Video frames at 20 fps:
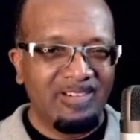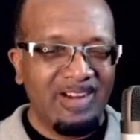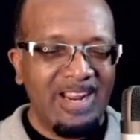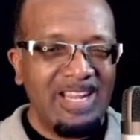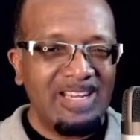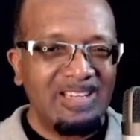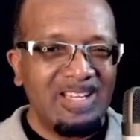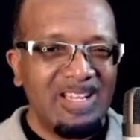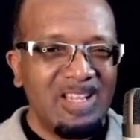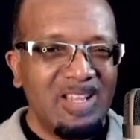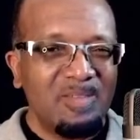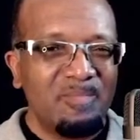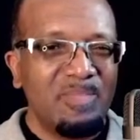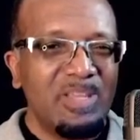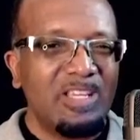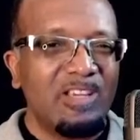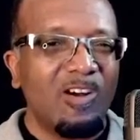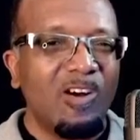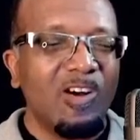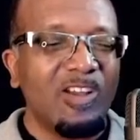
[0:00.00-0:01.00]
All right?
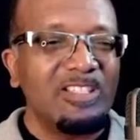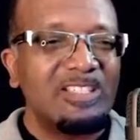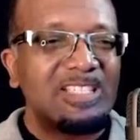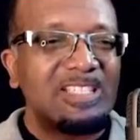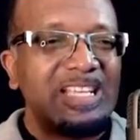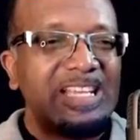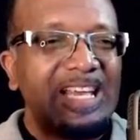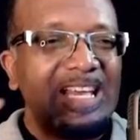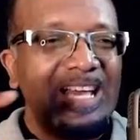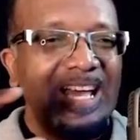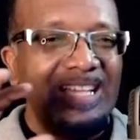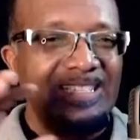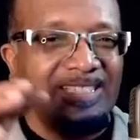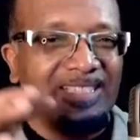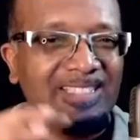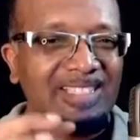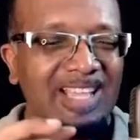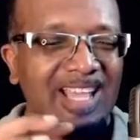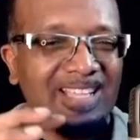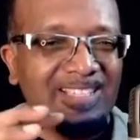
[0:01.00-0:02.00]
Because as
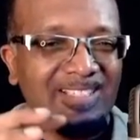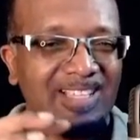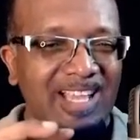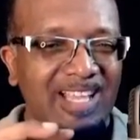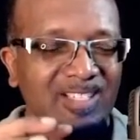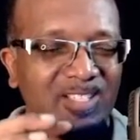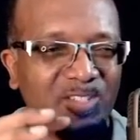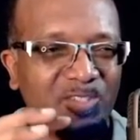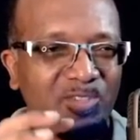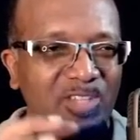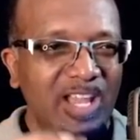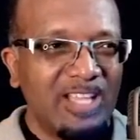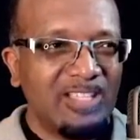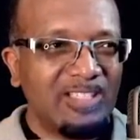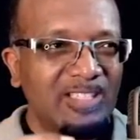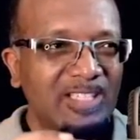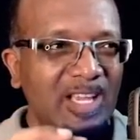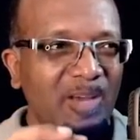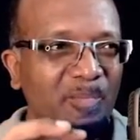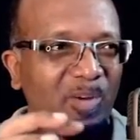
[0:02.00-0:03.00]
it's as as
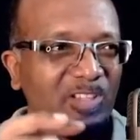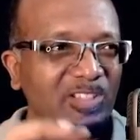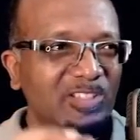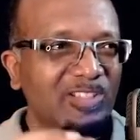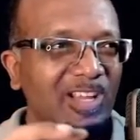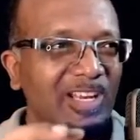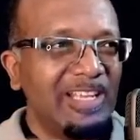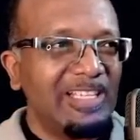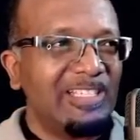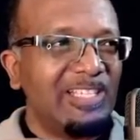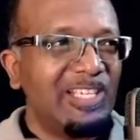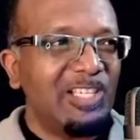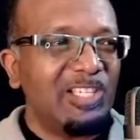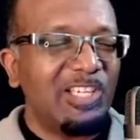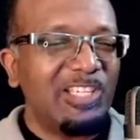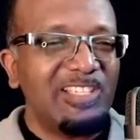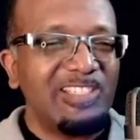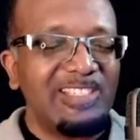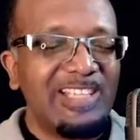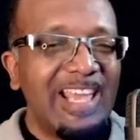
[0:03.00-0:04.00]
as the apostolic
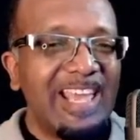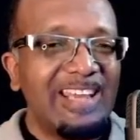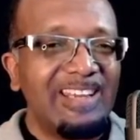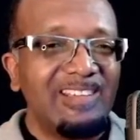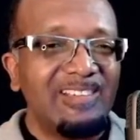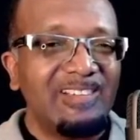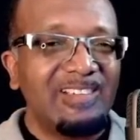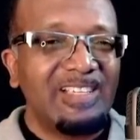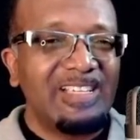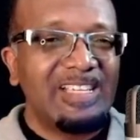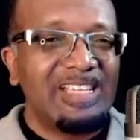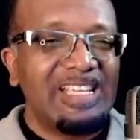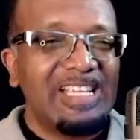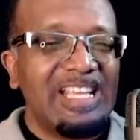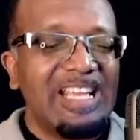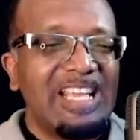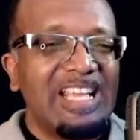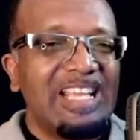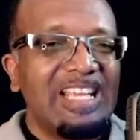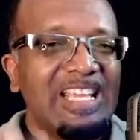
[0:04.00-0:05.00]
teaching said,
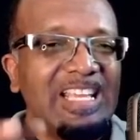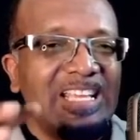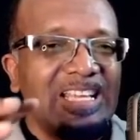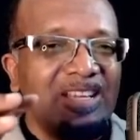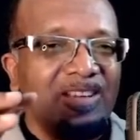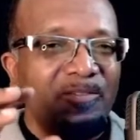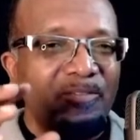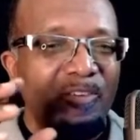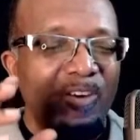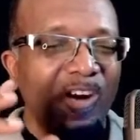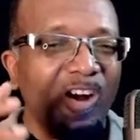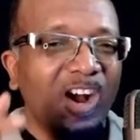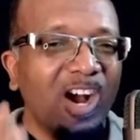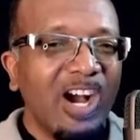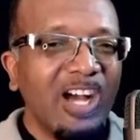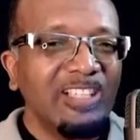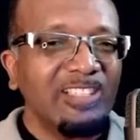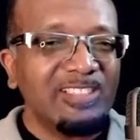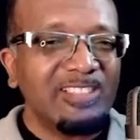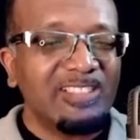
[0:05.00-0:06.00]
for
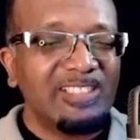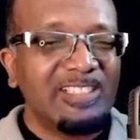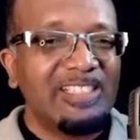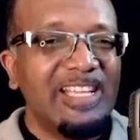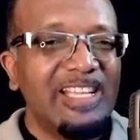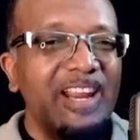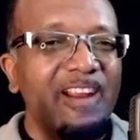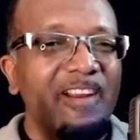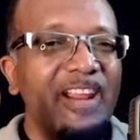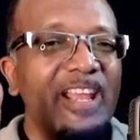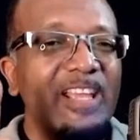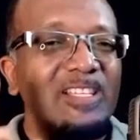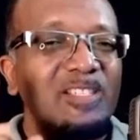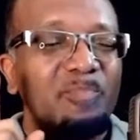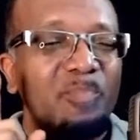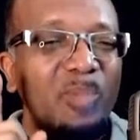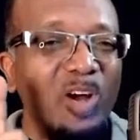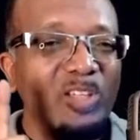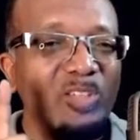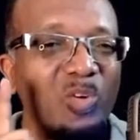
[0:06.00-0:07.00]
us, there
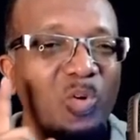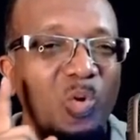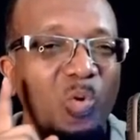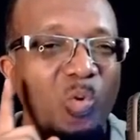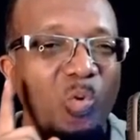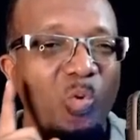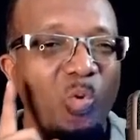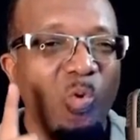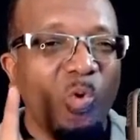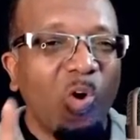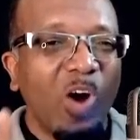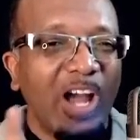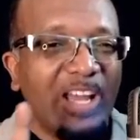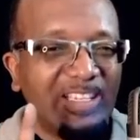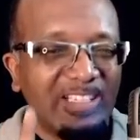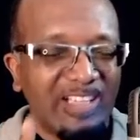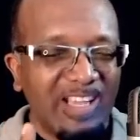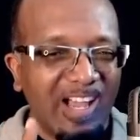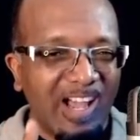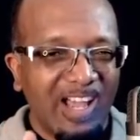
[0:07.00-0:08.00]
is but
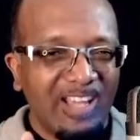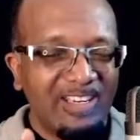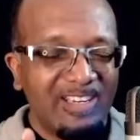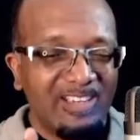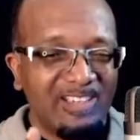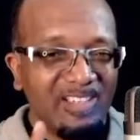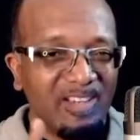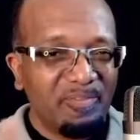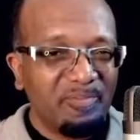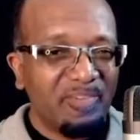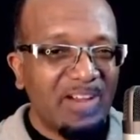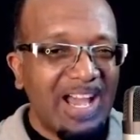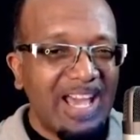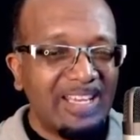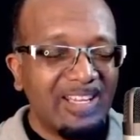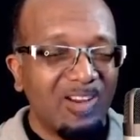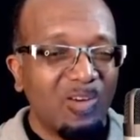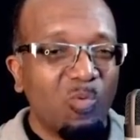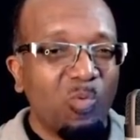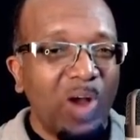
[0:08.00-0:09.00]
one God, the
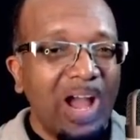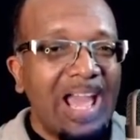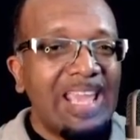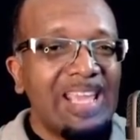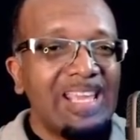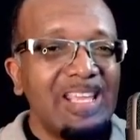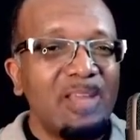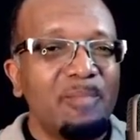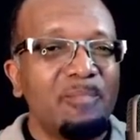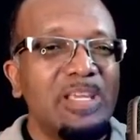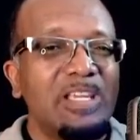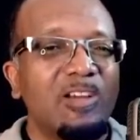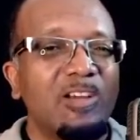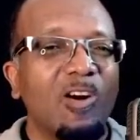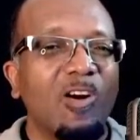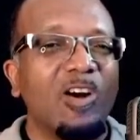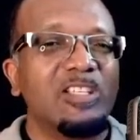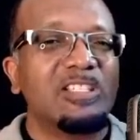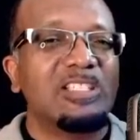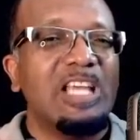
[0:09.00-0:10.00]
Father. Why?
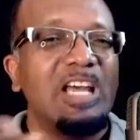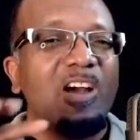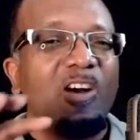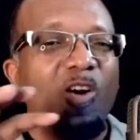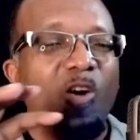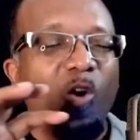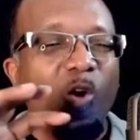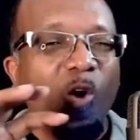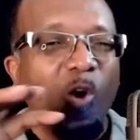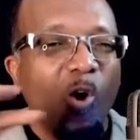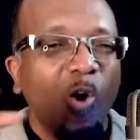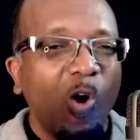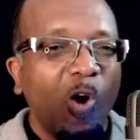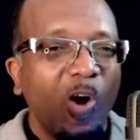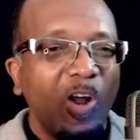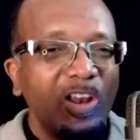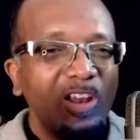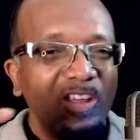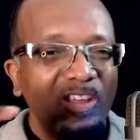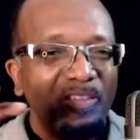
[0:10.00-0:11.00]
Because
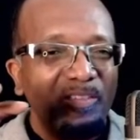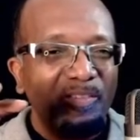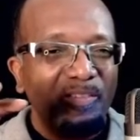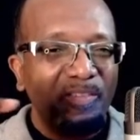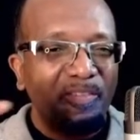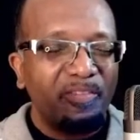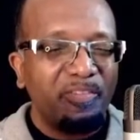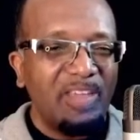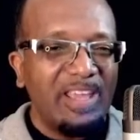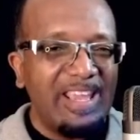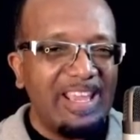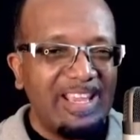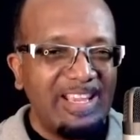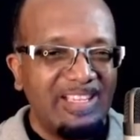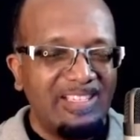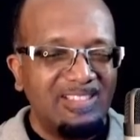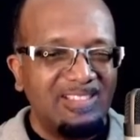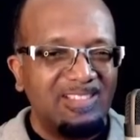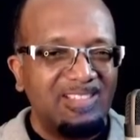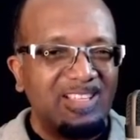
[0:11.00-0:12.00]
all
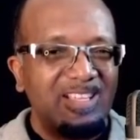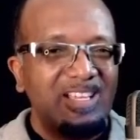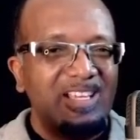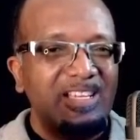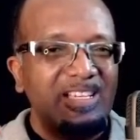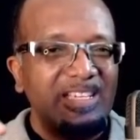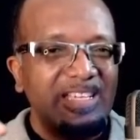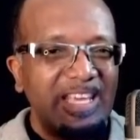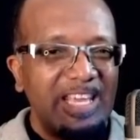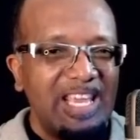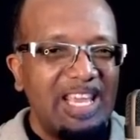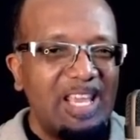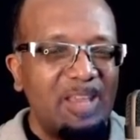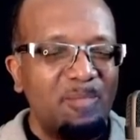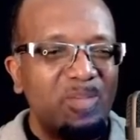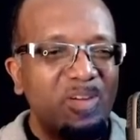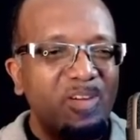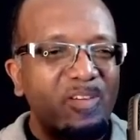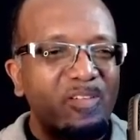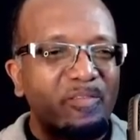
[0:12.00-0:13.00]
things
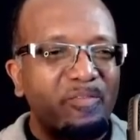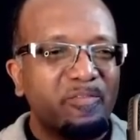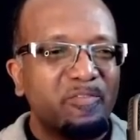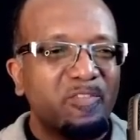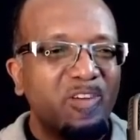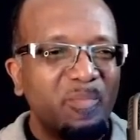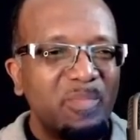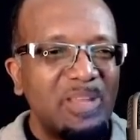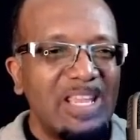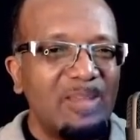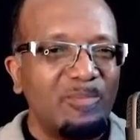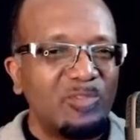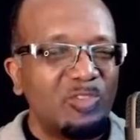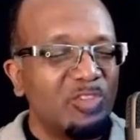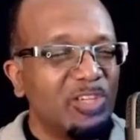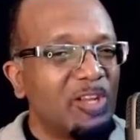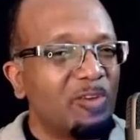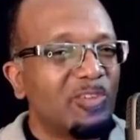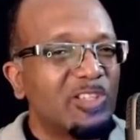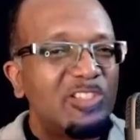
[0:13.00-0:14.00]
came from him.
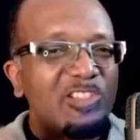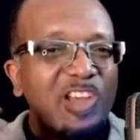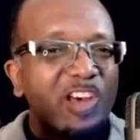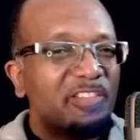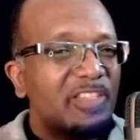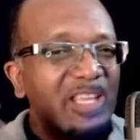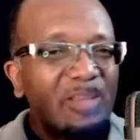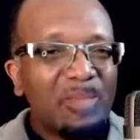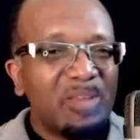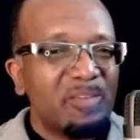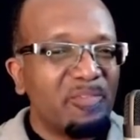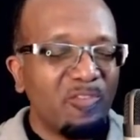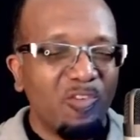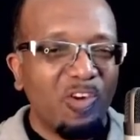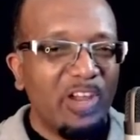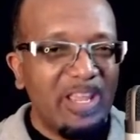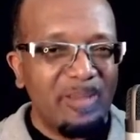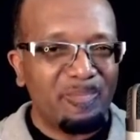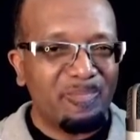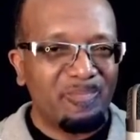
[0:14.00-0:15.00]
So there was nothing
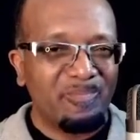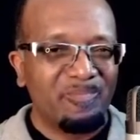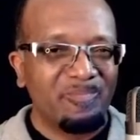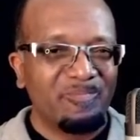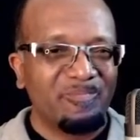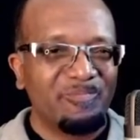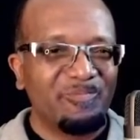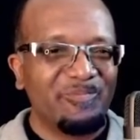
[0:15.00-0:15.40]
before him.